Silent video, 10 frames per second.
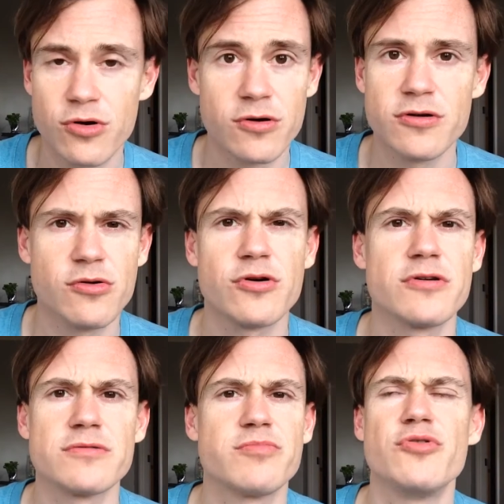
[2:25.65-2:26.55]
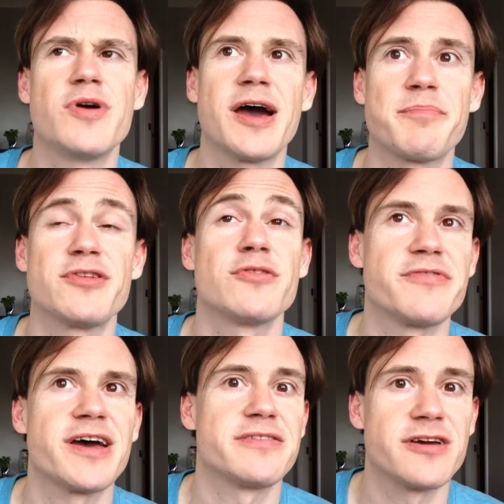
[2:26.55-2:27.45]
or who happen to
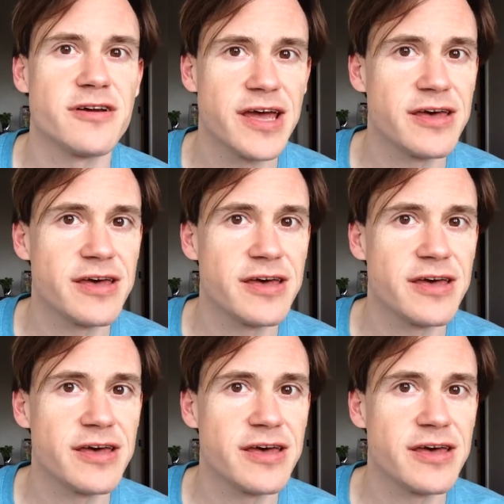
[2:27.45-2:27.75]
have had their